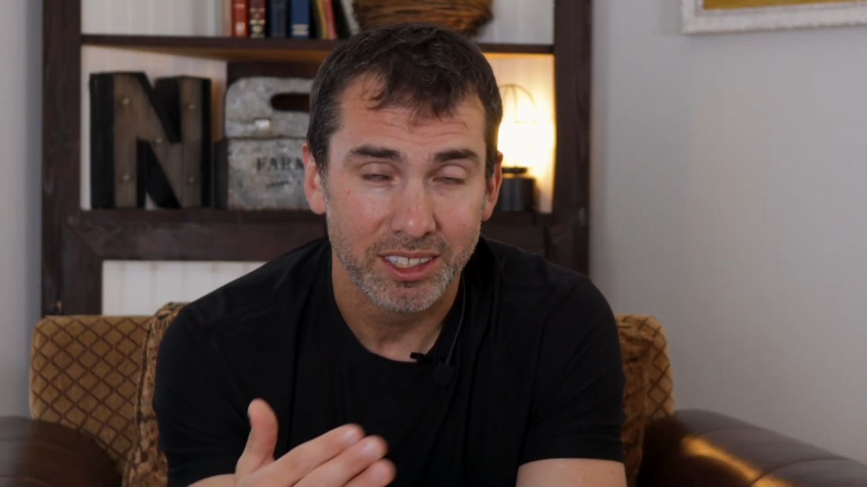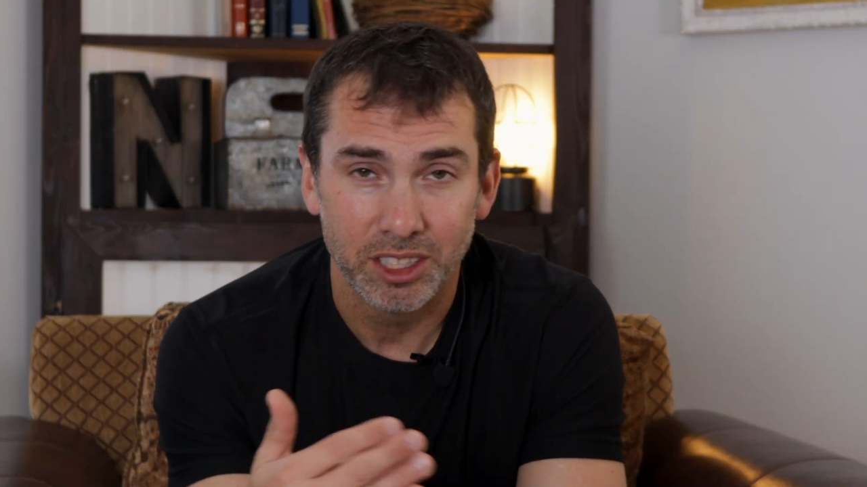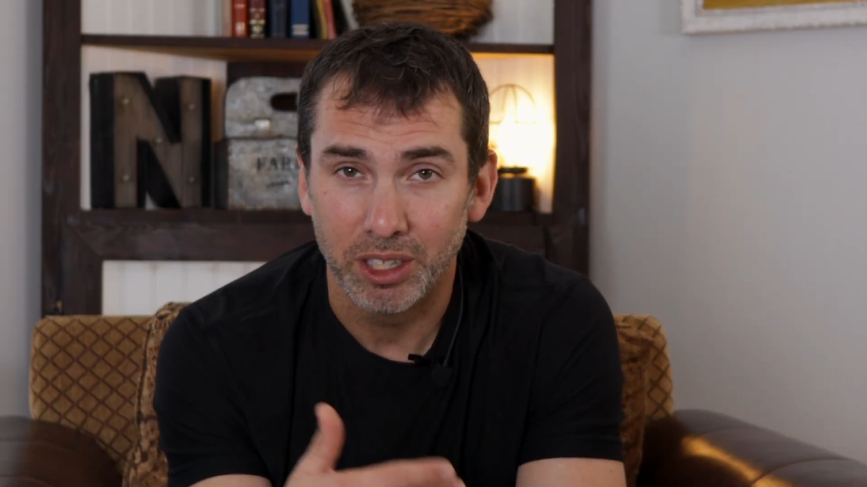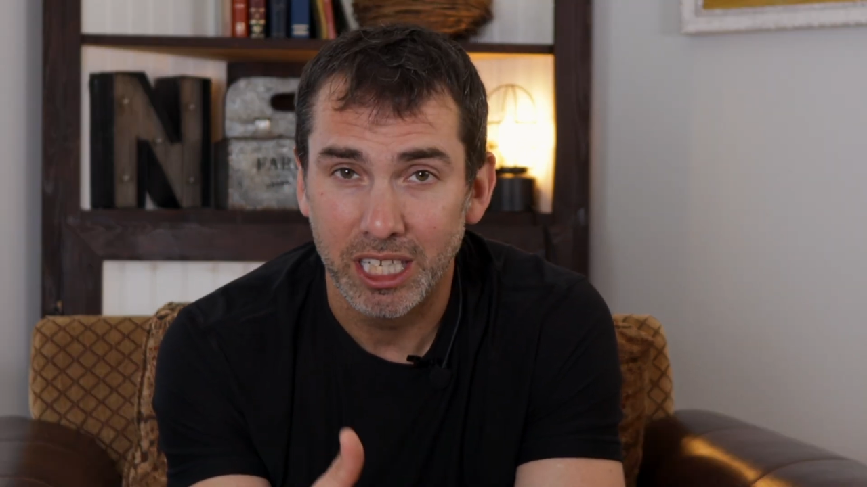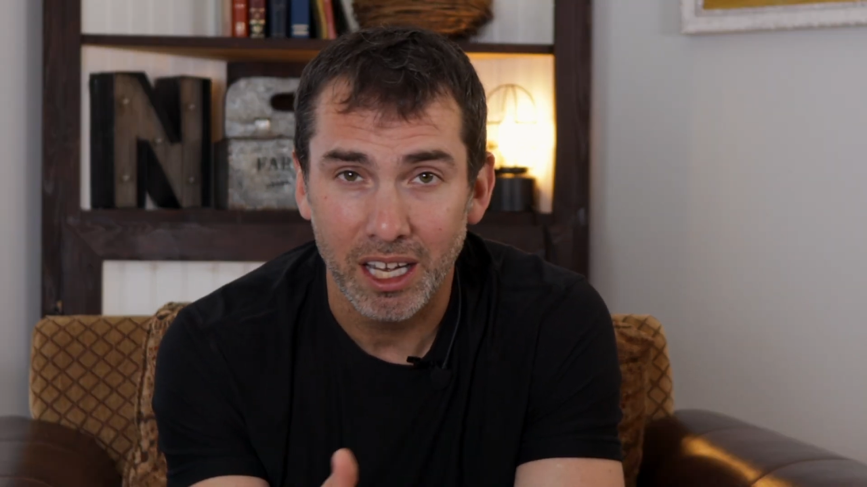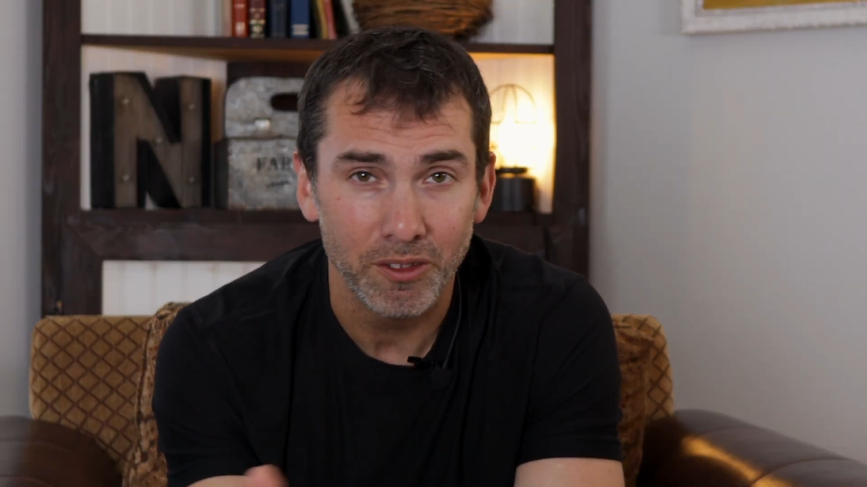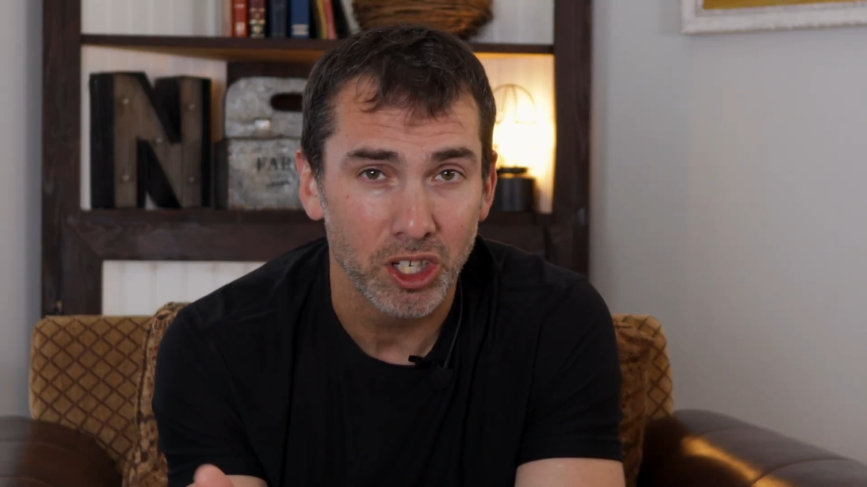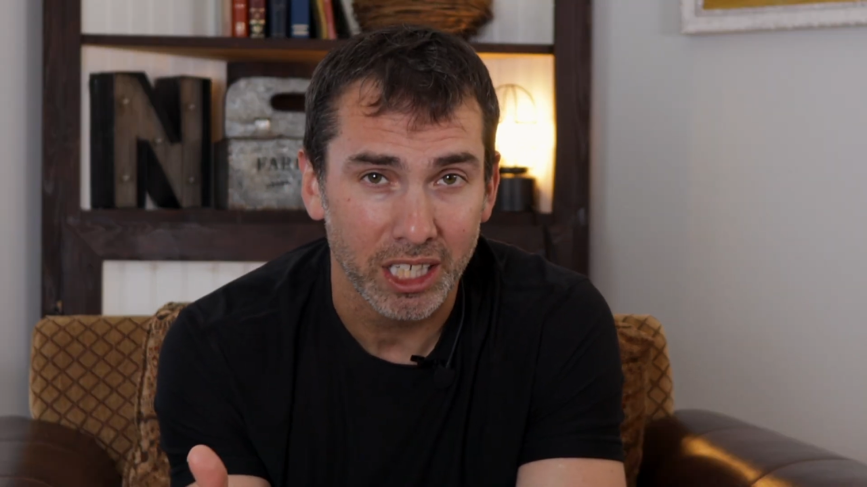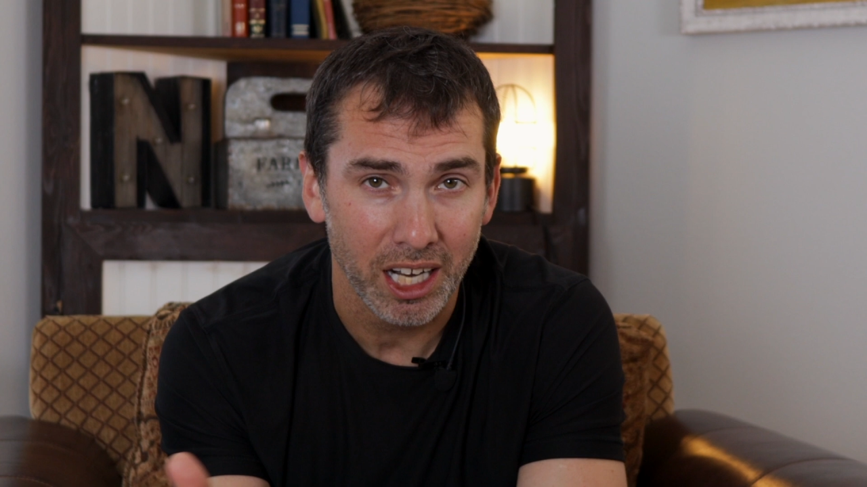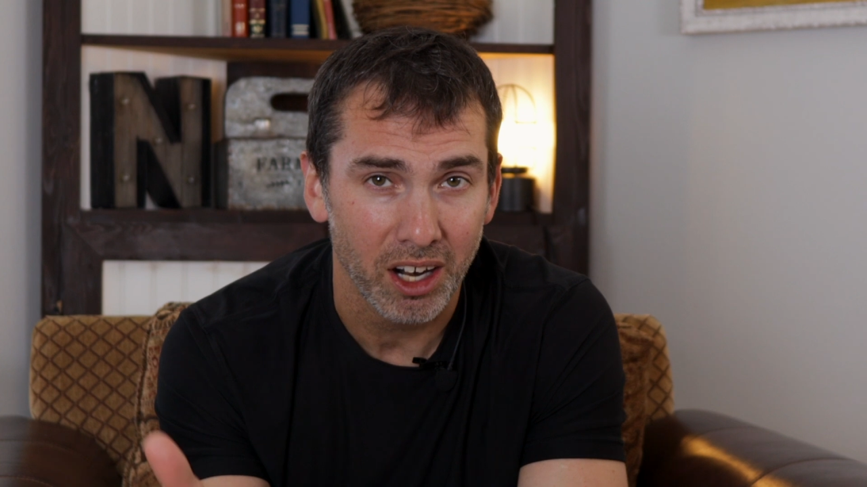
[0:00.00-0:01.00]
to give
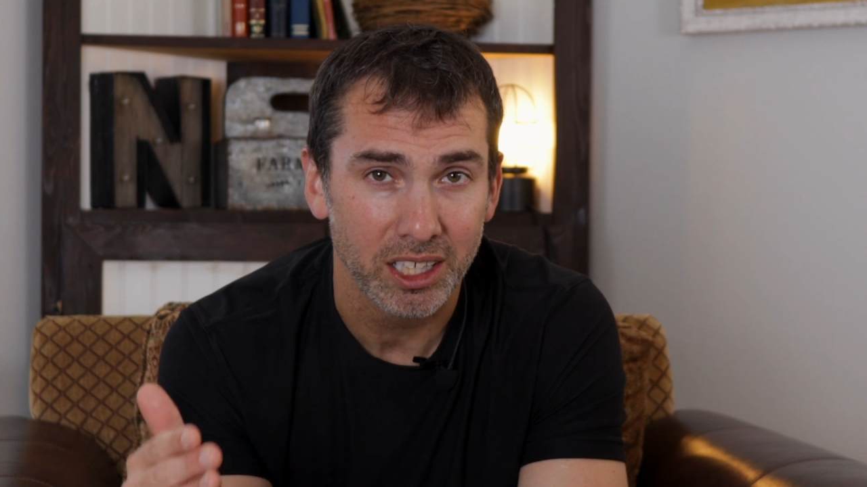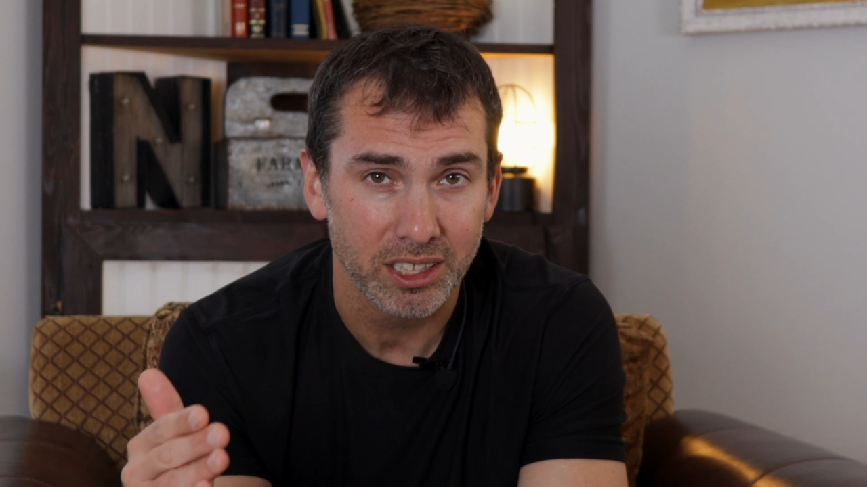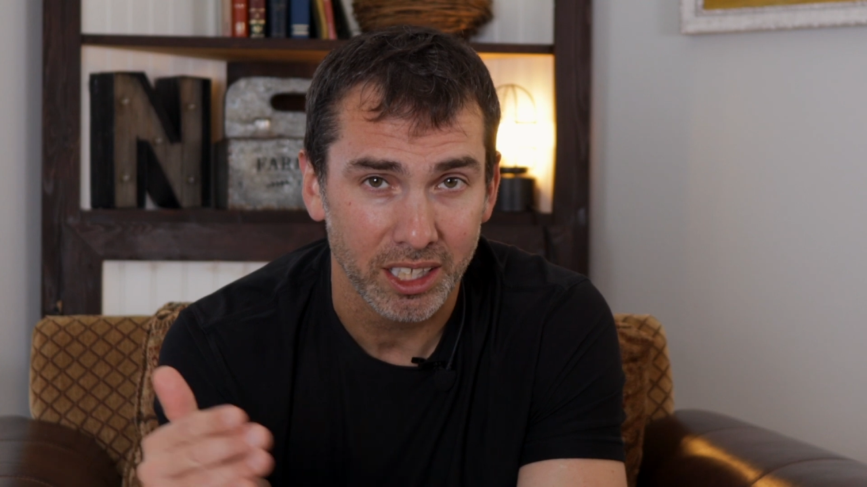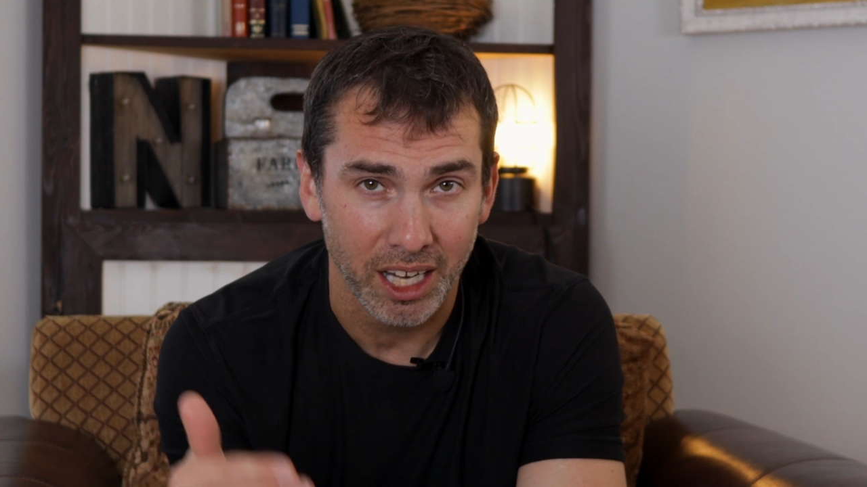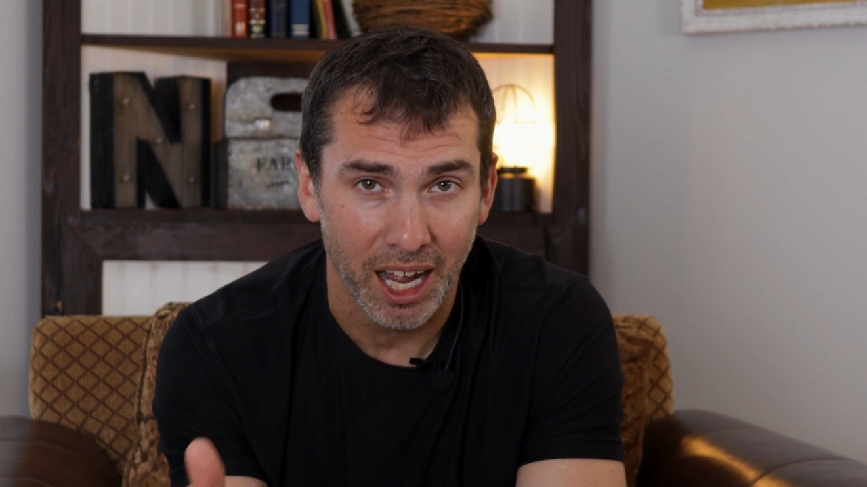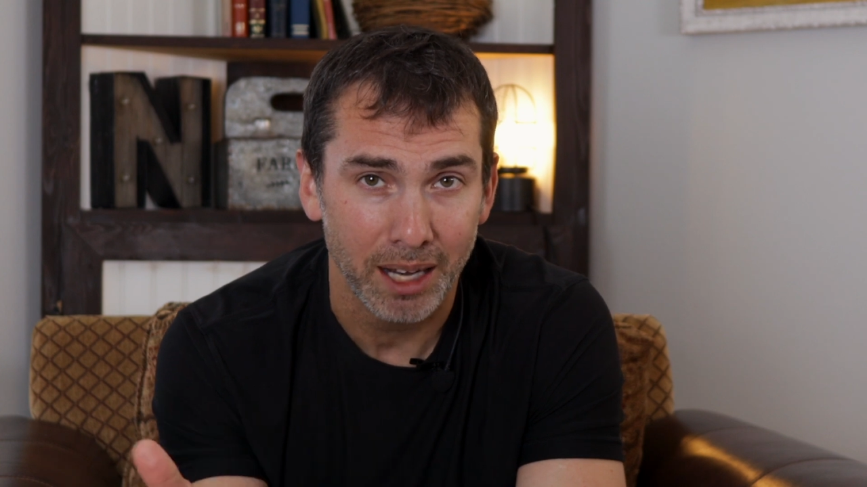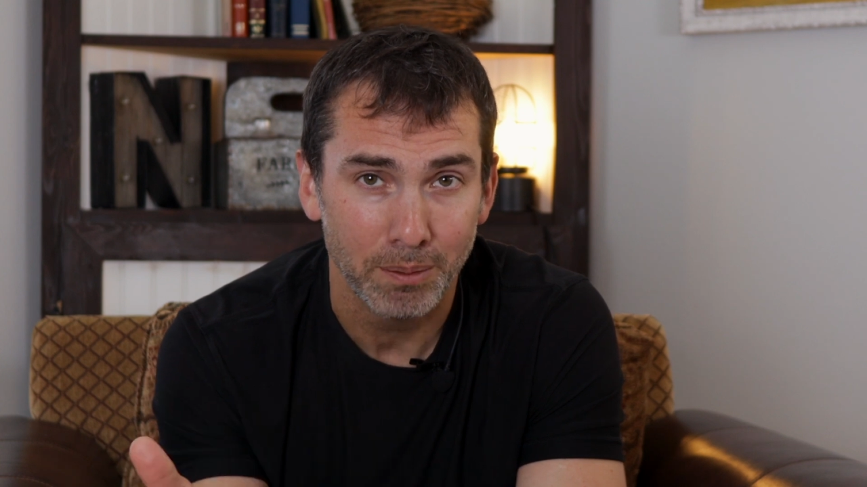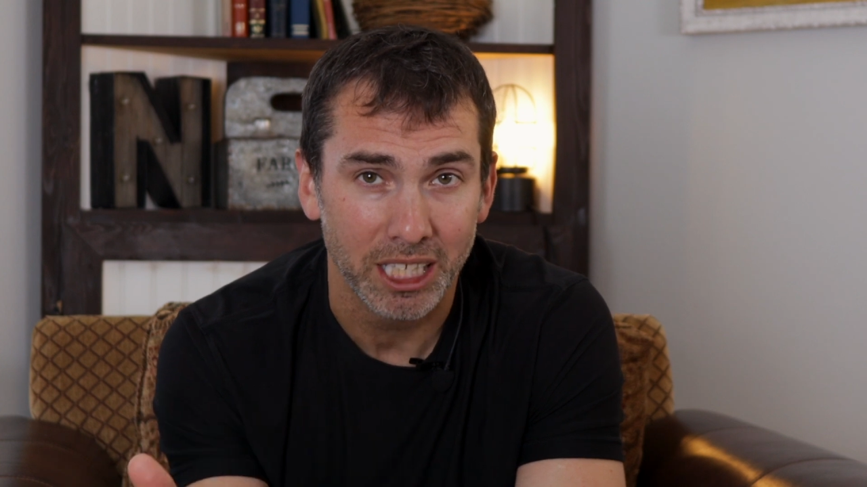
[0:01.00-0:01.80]
your cares to God